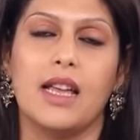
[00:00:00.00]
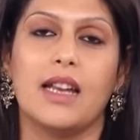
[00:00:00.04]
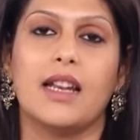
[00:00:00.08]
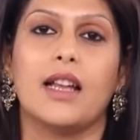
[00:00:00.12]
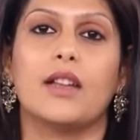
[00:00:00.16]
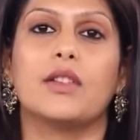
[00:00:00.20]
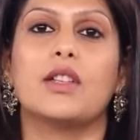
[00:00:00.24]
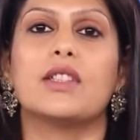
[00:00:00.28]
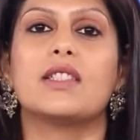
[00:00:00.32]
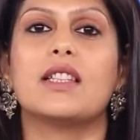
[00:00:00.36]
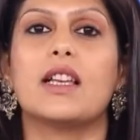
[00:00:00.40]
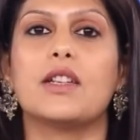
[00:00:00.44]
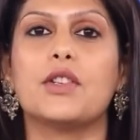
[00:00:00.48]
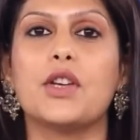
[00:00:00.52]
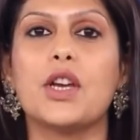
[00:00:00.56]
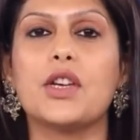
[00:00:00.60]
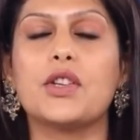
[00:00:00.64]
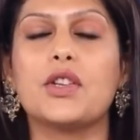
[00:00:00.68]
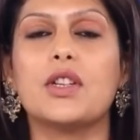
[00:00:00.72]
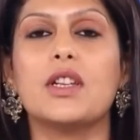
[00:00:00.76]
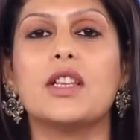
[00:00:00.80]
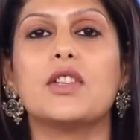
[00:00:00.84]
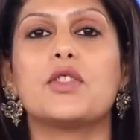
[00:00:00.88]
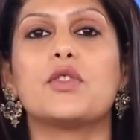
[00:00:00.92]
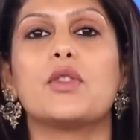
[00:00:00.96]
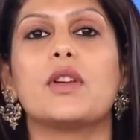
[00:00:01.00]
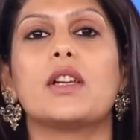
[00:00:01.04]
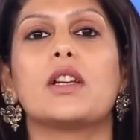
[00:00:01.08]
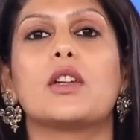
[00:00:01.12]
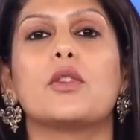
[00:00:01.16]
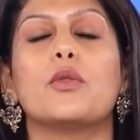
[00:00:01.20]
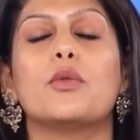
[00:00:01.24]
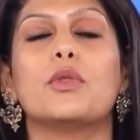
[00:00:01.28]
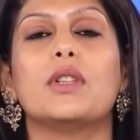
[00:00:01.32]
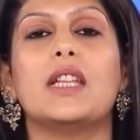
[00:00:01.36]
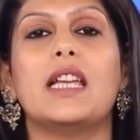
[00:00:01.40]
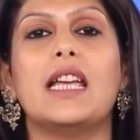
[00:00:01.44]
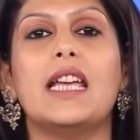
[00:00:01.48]
Now, the suggestion is to
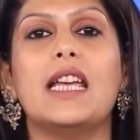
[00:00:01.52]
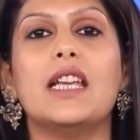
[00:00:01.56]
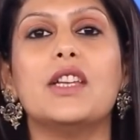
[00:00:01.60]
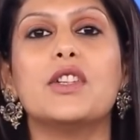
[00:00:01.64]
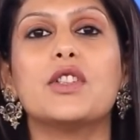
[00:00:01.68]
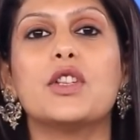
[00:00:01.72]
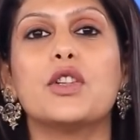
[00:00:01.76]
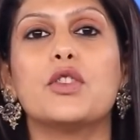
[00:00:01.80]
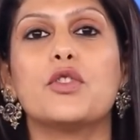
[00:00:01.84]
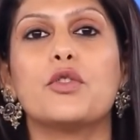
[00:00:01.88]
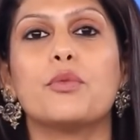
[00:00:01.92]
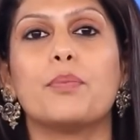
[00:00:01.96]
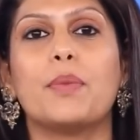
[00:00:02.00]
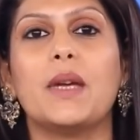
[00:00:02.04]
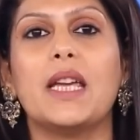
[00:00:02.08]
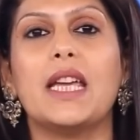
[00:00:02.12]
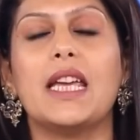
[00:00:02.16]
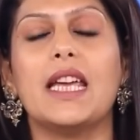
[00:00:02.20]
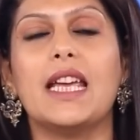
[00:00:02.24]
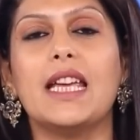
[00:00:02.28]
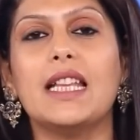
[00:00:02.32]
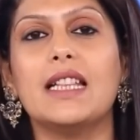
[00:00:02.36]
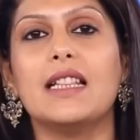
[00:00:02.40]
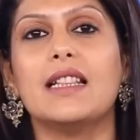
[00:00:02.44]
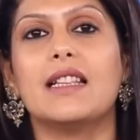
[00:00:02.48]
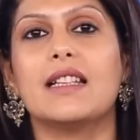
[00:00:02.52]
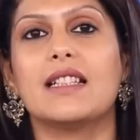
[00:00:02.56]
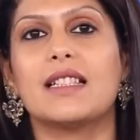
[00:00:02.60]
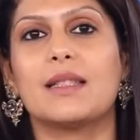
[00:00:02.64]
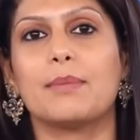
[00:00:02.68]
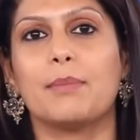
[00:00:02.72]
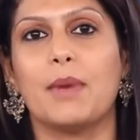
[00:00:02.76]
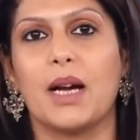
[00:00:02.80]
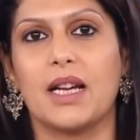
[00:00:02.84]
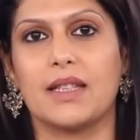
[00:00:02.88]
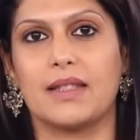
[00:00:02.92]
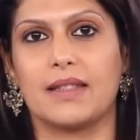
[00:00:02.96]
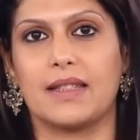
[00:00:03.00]
include the Indian rupee in this
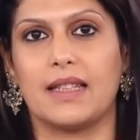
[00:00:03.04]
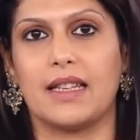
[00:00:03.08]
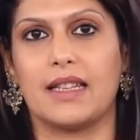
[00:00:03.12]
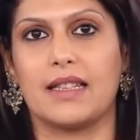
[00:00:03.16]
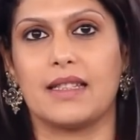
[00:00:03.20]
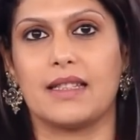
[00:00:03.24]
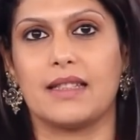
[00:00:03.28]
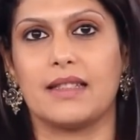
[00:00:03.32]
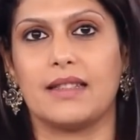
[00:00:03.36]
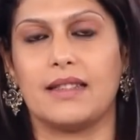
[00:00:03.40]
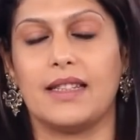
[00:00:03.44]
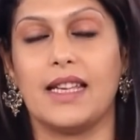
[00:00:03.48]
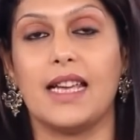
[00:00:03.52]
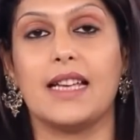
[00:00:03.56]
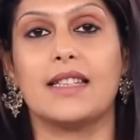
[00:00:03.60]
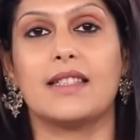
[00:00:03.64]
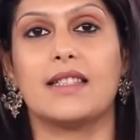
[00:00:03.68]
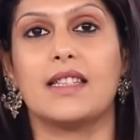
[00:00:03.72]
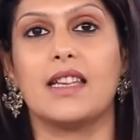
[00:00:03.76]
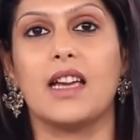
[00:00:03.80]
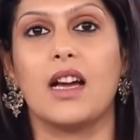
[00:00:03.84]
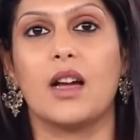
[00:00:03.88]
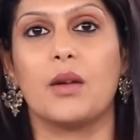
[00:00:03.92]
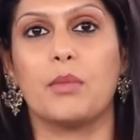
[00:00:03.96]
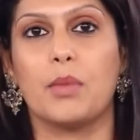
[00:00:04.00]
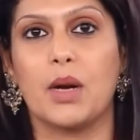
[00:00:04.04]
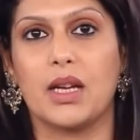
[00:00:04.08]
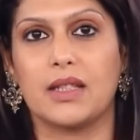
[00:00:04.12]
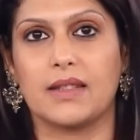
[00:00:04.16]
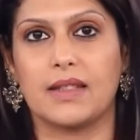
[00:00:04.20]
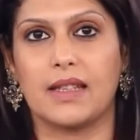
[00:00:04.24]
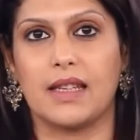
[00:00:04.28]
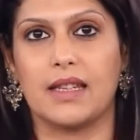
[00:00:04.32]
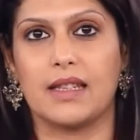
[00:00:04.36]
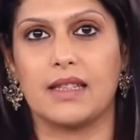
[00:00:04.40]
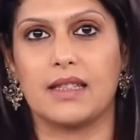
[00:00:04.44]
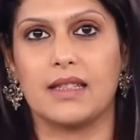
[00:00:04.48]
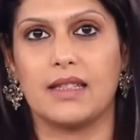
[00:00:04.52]
basket, the SDR
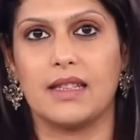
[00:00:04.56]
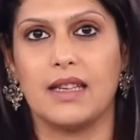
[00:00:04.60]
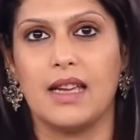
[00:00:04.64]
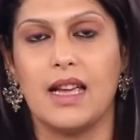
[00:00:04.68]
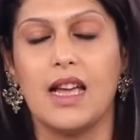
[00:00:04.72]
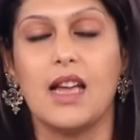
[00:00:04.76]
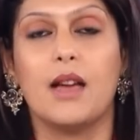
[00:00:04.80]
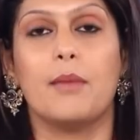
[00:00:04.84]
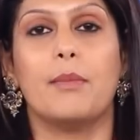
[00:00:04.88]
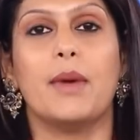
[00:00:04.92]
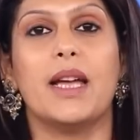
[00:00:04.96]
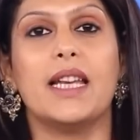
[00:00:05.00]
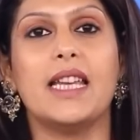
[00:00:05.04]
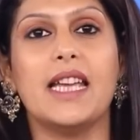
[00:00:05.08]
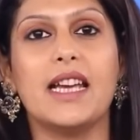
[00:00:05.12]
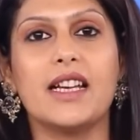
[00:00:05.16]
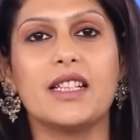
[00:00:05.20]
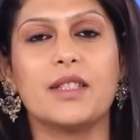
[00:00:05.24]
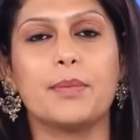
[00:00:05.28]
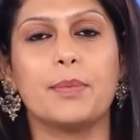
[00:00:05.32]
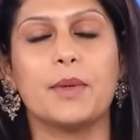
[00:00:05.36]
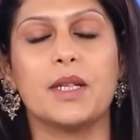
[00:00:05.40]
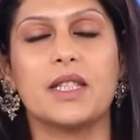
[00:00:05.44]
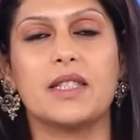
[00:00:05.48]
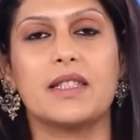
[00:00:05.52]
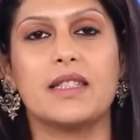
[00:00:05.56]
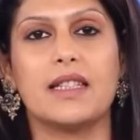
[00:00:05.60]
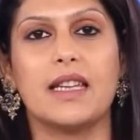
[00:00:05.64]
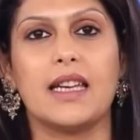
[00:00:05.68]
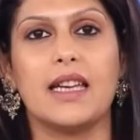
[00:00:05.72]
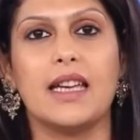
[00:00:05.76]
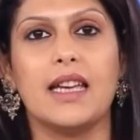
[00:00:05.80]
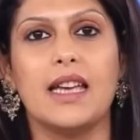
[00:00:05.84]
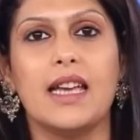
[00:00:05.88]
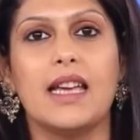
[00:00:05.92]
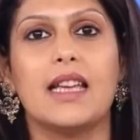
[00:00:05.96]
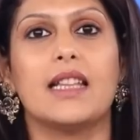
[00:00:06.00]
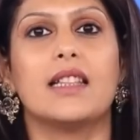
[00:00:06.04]
basket. Many experts
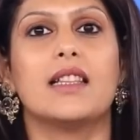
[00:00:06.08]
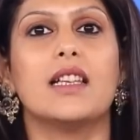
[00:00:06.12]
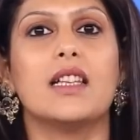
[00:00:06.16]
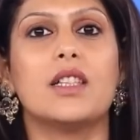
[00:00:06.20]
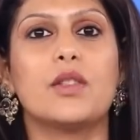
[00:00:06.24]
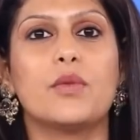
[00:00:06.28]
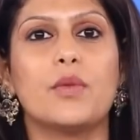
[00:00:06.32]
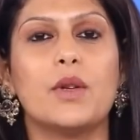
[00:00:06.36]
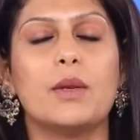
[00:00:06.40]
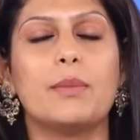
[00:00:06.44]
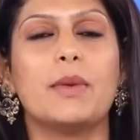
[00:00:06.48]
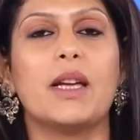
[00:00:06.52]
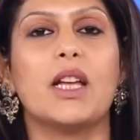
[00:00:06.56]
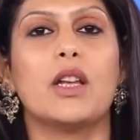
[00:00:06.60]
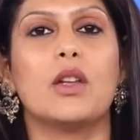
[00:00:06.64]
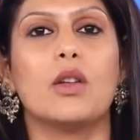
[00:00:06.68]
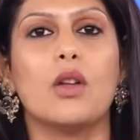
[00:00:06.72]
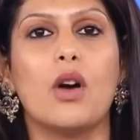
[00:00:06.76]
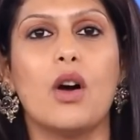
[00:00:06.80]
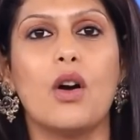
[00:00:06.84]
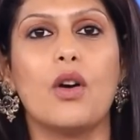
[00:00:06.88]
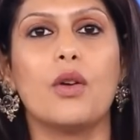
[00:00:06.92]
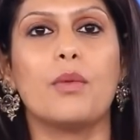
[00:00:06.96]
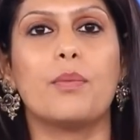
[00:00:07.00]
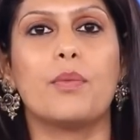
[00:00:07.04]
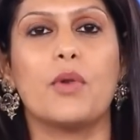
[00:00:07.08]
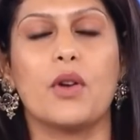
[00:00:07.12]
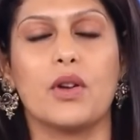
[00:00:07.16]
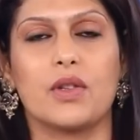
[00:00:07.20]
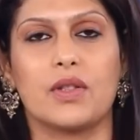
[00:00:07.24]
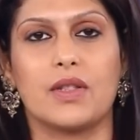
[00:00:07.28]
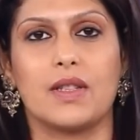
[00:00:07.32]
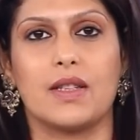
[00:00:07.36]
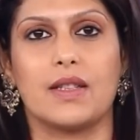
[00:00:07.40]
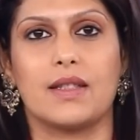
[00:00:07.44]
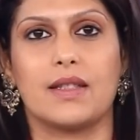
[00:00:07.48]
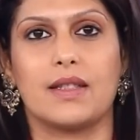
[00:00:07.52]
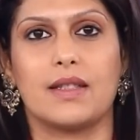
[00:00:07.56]
say this will be a long
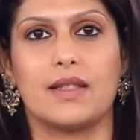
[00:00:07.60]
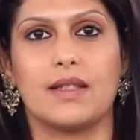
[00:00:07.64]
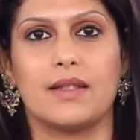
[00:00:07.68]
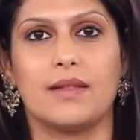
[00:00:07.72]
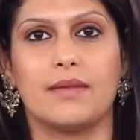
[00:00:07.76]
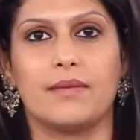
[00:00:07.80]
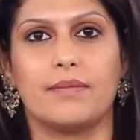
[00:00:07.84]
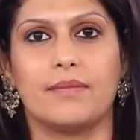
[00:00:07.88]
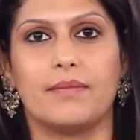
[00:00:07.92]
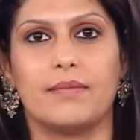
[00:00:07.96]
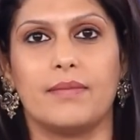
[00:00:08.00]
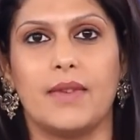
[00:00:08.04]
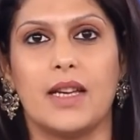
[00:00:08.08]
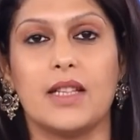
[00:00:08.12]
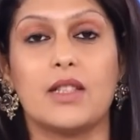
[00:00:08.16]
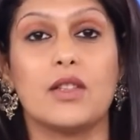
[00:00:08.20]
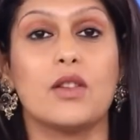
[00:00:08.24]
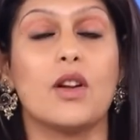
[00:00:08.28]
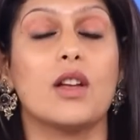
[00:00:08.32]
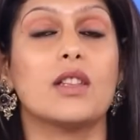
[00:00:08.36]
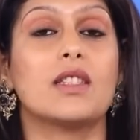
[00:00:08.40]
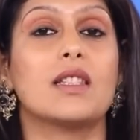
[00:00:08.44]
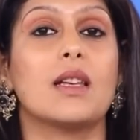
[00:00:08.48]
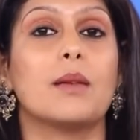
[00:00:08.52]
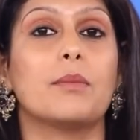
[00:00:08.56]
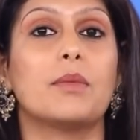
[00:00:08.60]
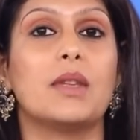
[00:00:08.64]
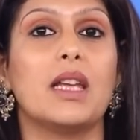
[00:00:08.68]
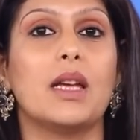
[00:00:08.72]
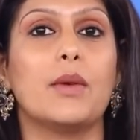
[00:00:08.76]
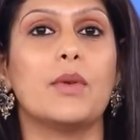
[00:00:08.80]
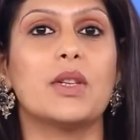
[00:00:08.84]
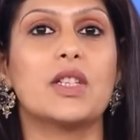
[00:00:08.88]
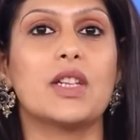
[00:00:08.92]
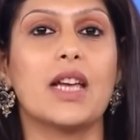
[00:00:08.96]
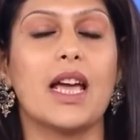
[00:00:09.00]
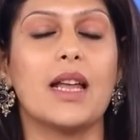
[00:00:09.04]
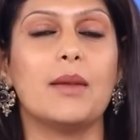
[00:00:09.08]
process. It's not something
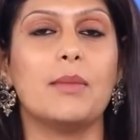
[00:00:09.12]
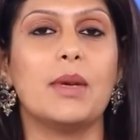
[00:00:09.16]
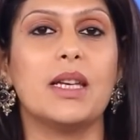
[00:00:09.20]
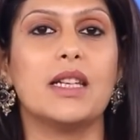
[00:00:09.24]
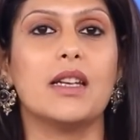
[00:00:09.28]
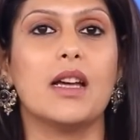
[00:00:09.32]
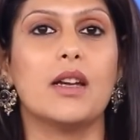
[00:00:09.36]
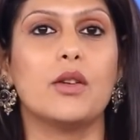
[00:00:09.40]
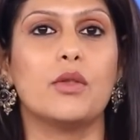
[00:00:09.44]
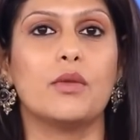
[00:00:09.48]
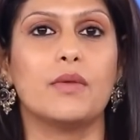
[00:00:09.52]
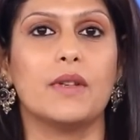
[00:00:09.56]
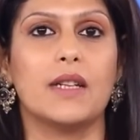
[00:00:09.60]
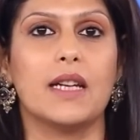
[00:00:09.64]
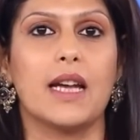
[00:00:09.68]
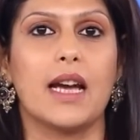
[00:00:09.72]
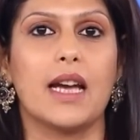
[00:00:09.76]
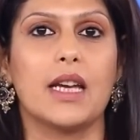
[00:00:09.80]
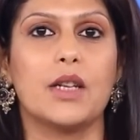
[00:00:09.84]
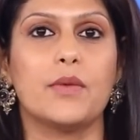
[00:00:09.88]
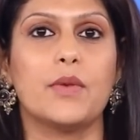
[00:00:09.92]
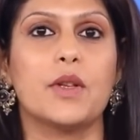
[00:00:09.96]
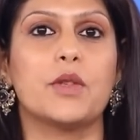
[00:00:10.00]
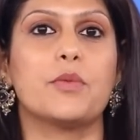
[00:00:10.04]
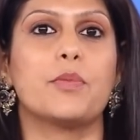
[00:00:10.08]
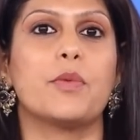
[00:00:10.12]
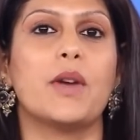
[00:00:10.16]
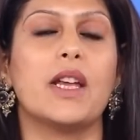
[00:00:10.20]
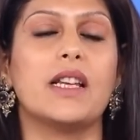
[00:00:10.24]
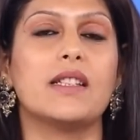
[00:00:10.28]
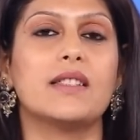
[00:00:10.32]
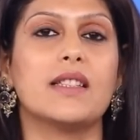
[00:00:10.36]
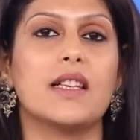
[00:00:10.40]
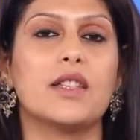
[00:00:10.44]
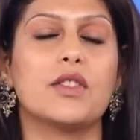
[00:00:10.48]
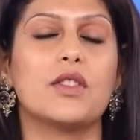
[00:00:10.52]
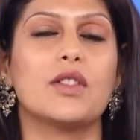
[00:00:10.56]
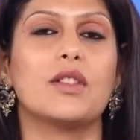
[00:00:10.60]
which can be done overnight, which
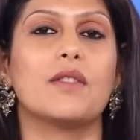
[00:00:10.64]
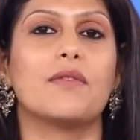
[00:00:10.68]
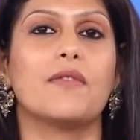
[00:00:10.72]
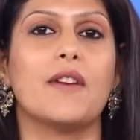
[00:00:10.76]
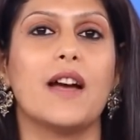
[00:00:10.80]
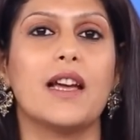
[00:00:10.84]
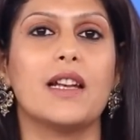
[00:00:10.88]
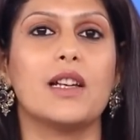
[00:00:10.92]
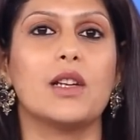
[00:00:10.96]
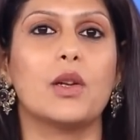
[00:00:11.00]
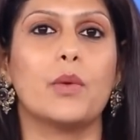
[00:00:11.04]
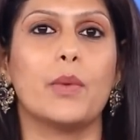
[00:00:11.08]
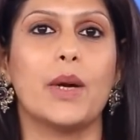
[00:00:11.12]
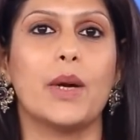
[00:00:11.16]
brings us to the final